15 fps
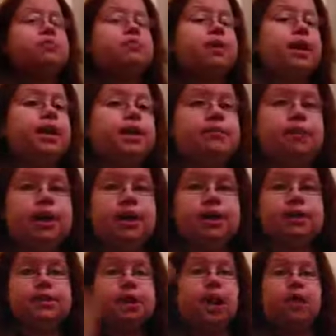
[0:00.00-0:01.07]
But
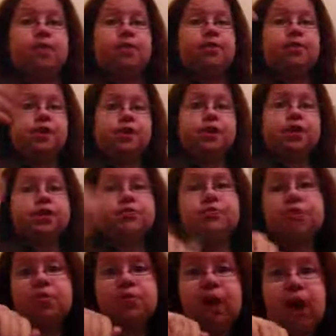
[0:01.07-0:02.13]
anyways, thanks
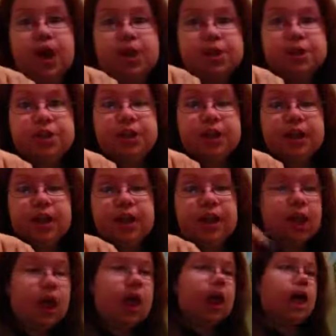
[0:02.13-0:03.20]
for
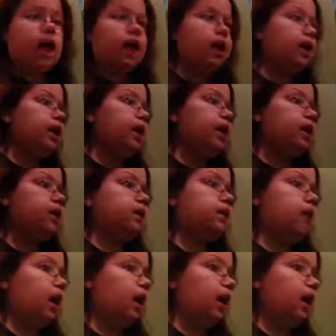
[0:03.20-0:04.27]
watching, and
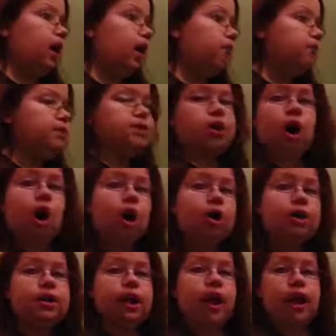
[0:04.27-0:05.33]
I'll be
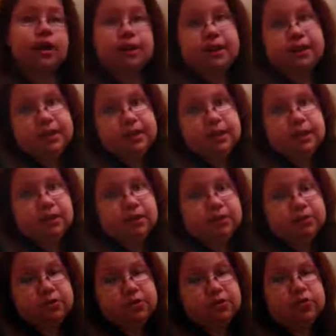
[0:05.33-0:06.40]
talking on here
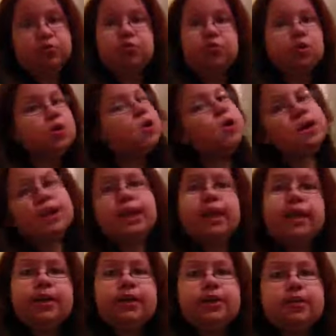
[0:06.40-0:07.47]
sooner or
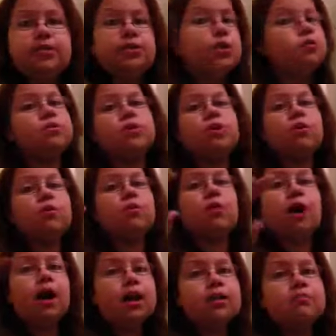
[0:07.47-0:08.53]
later. Don't know
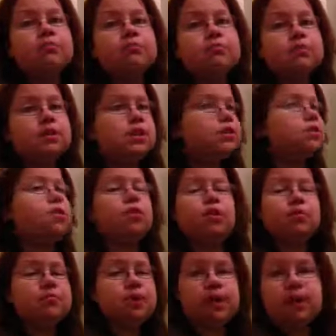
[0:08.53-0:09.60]
what it's
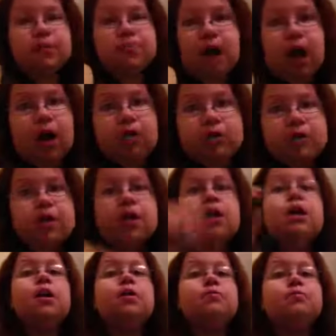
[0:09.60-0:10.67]
gonna be about,
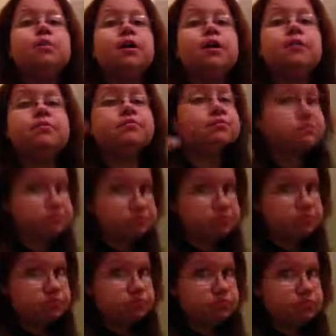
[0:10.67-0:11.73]
but
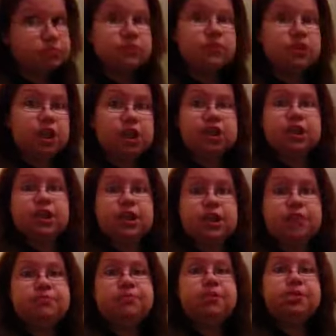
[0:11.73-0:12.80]
just
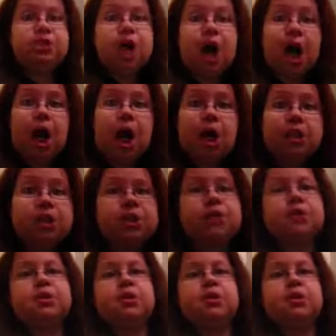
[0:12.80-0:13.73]
keep in touch.